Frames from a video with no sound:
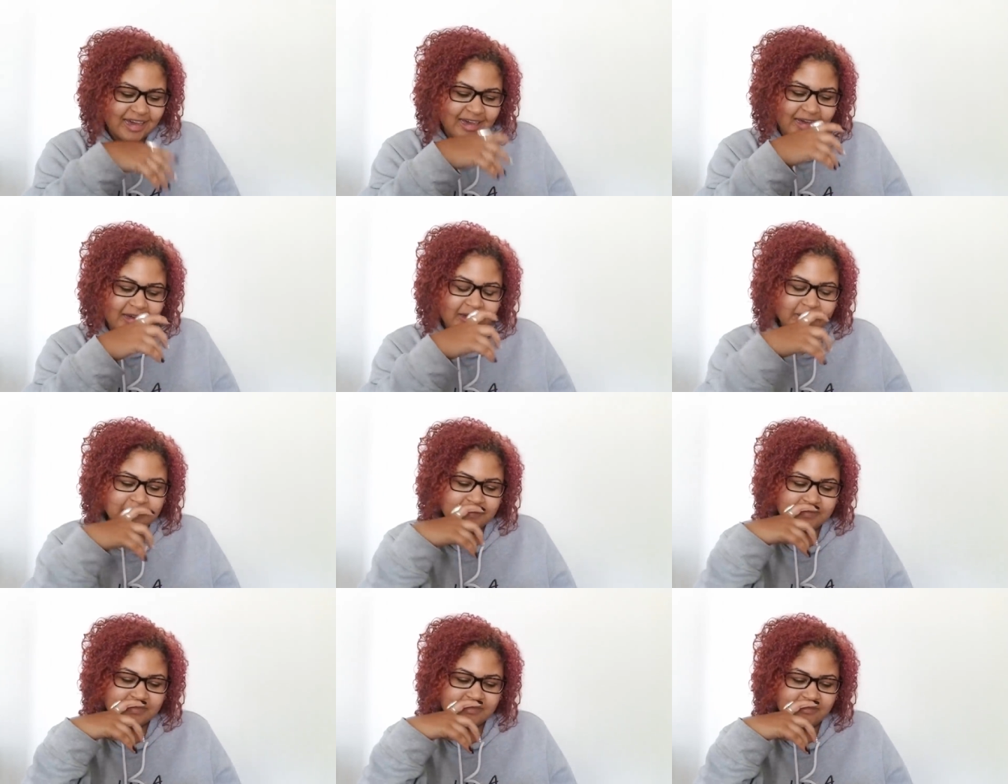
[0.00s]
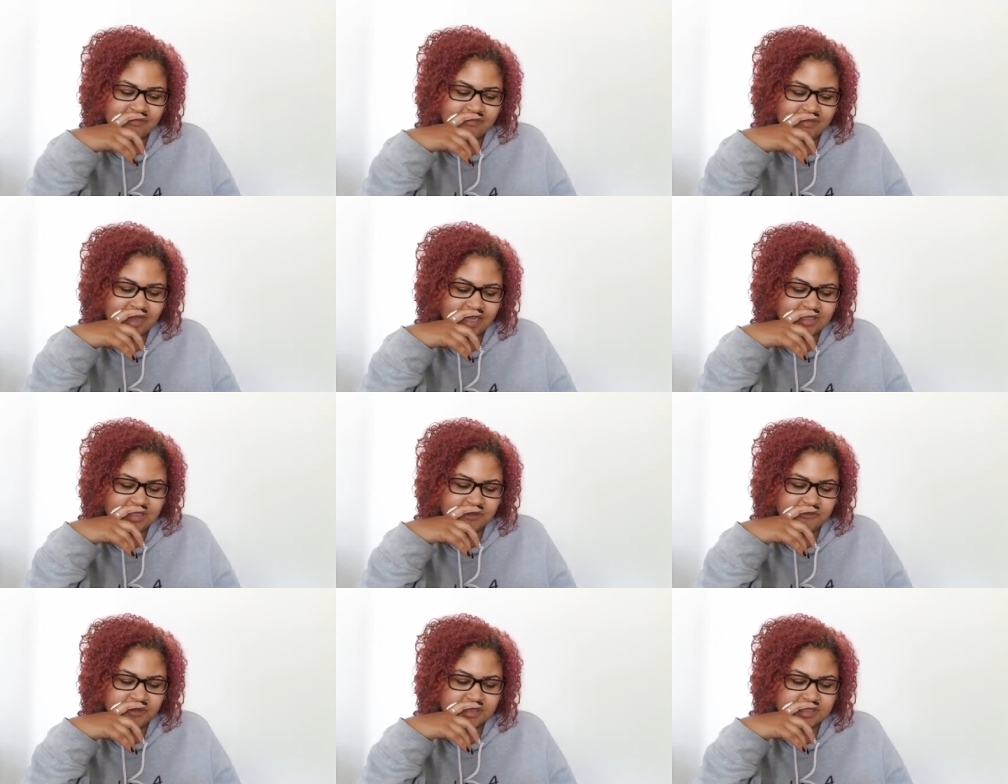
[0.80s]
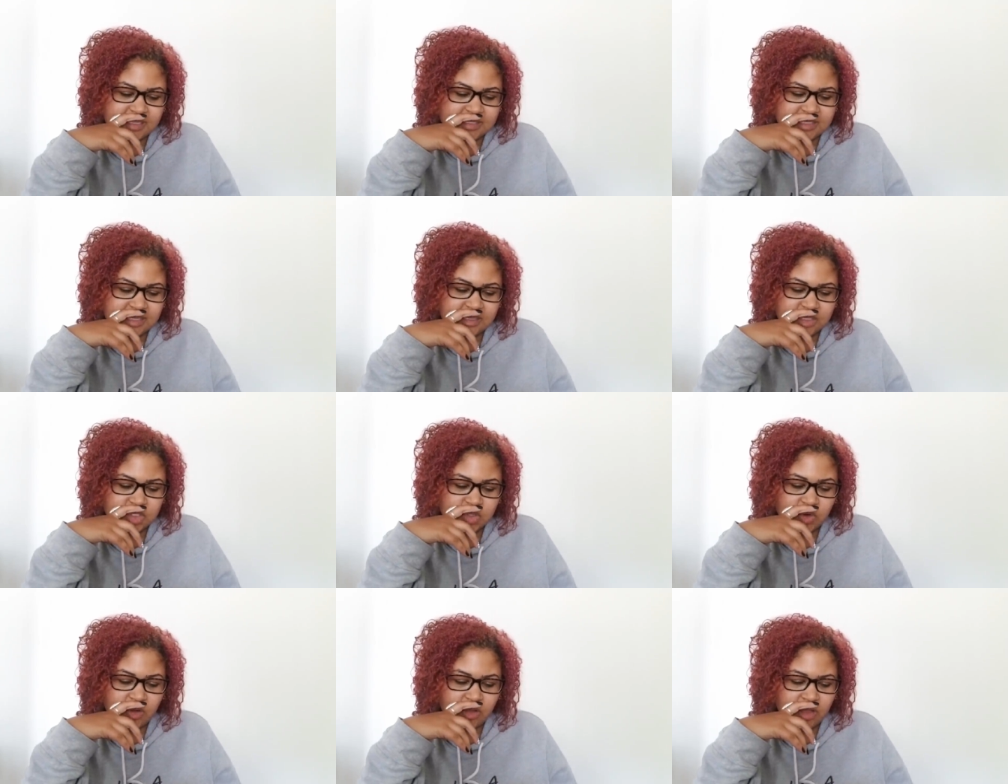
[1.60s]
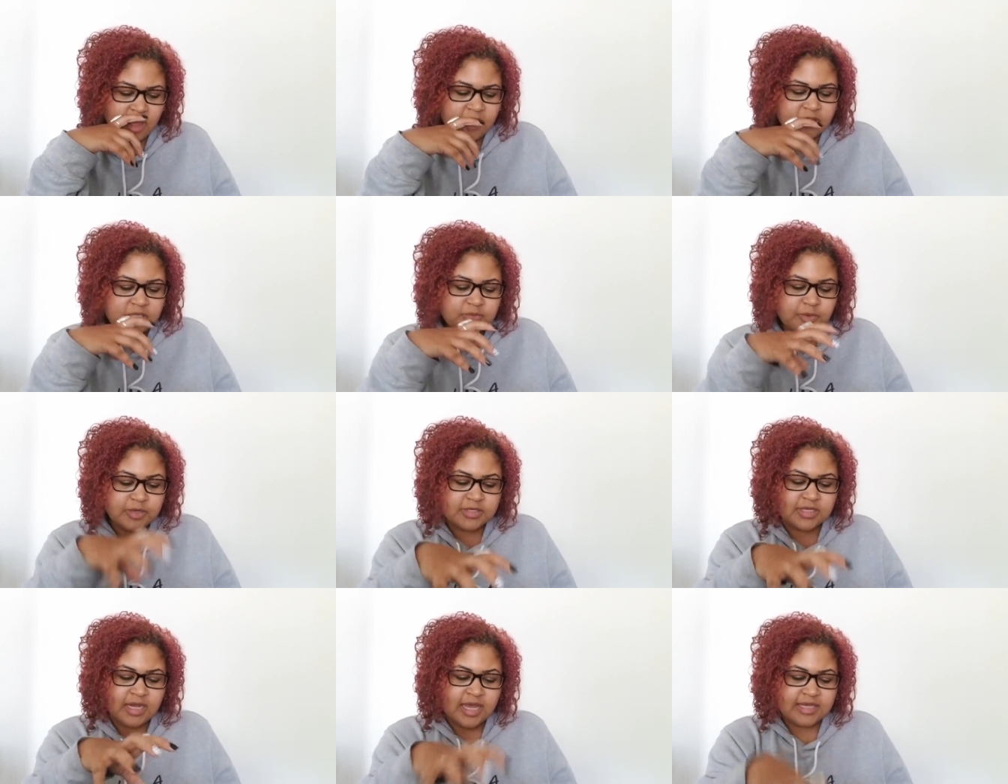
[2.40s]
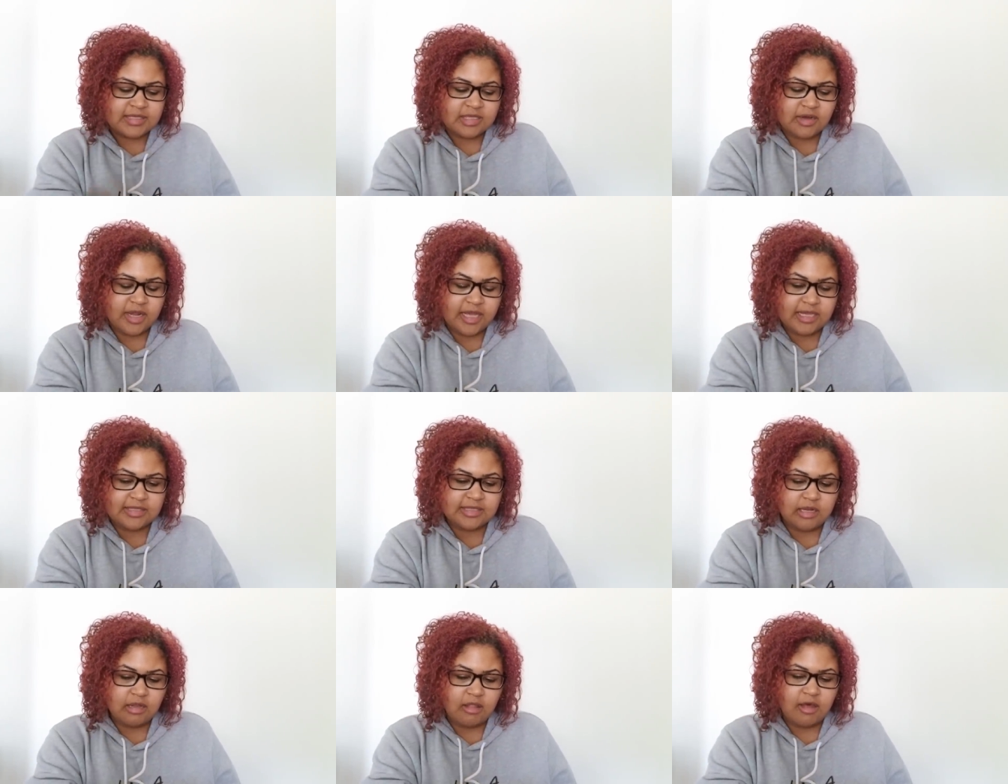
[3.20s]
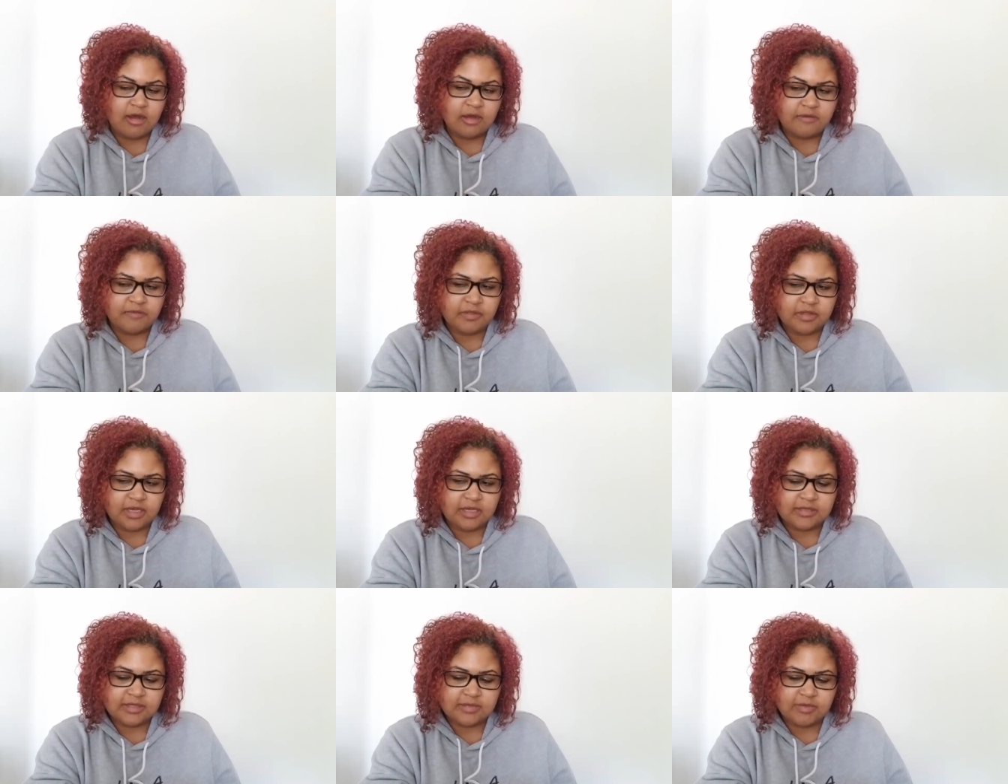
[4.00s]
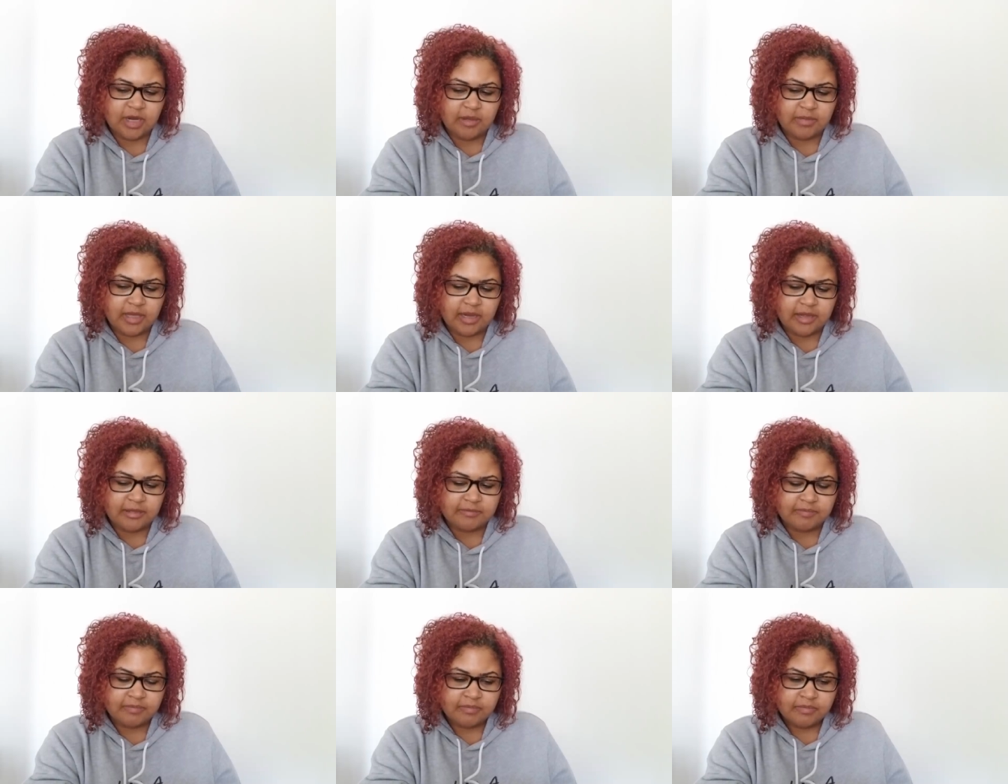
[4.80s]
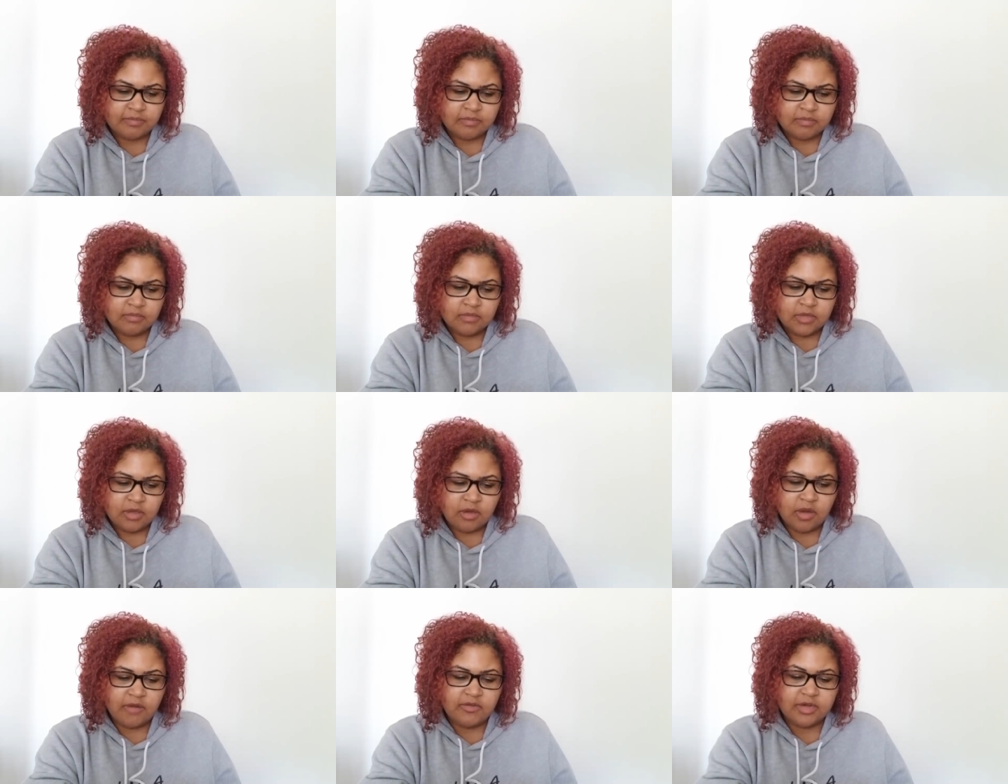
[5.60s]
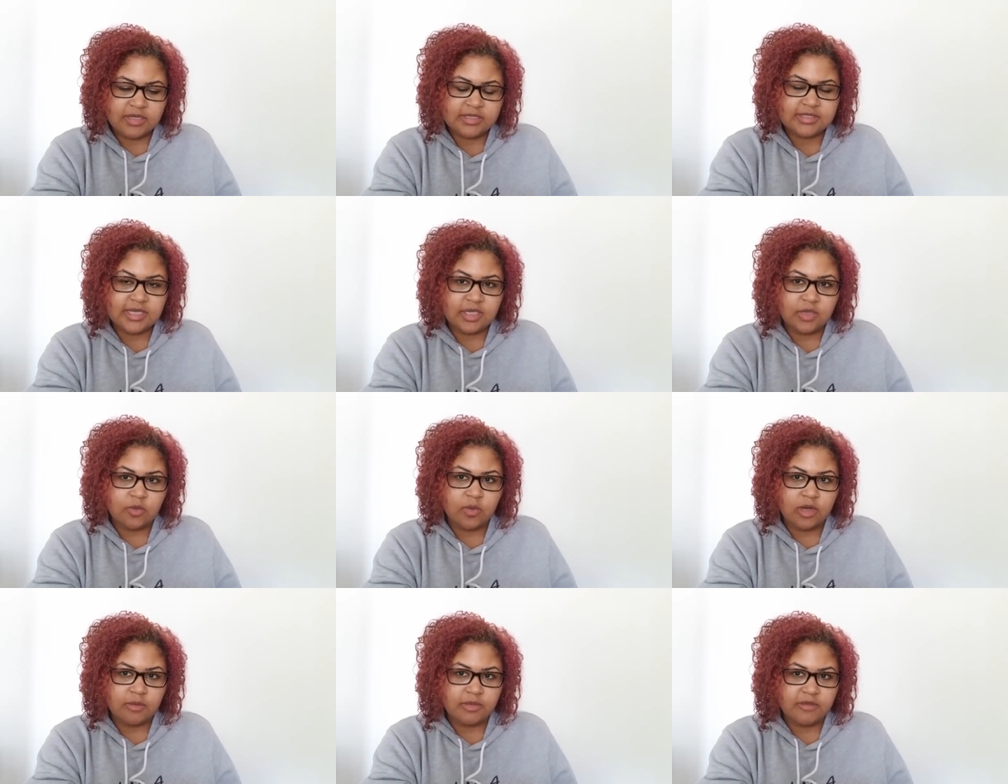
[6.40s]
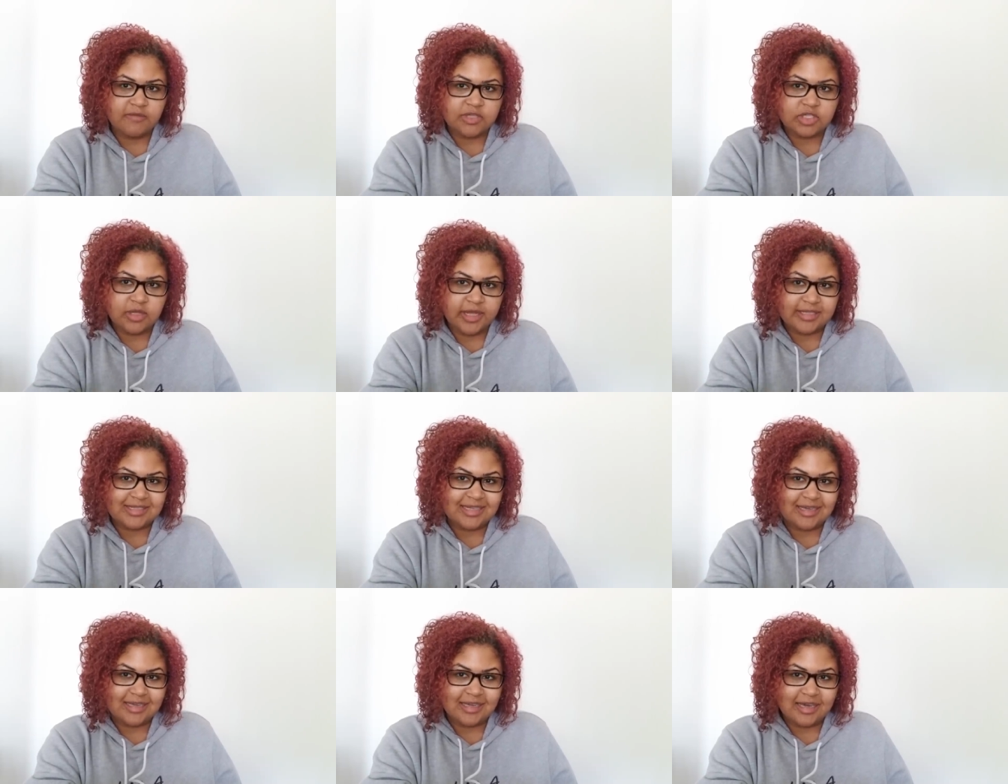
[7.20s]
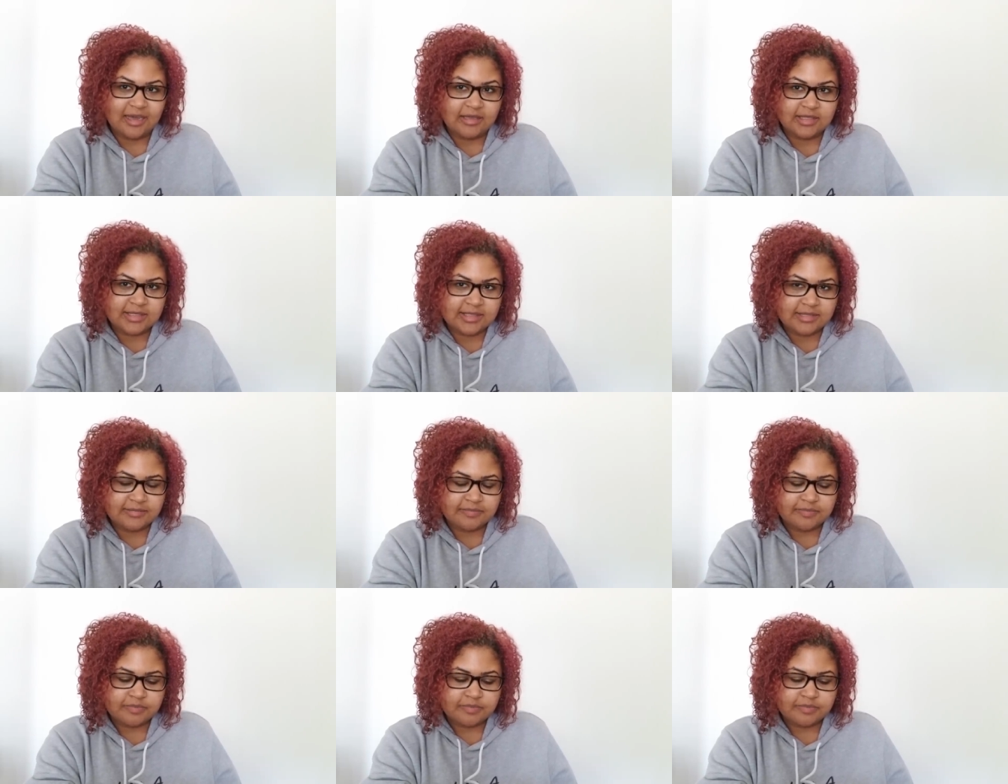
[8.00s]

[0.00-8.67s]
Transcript: um, I do feel a sense of control. This person has their hands in a lot of different things, is what I'm getting. Whoever it is that you want to be a vigilante against.